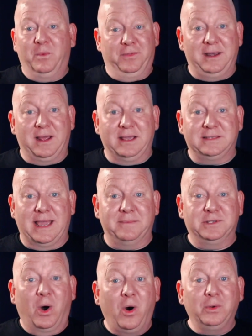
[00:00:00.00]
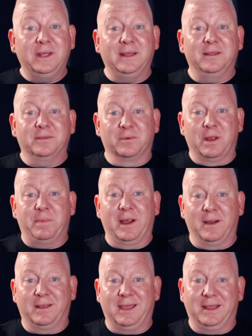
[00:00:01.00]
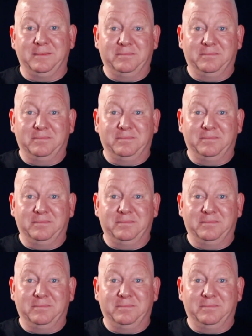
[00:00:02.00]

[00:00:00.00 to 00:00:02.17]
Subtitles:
with nice abs holding the repair kit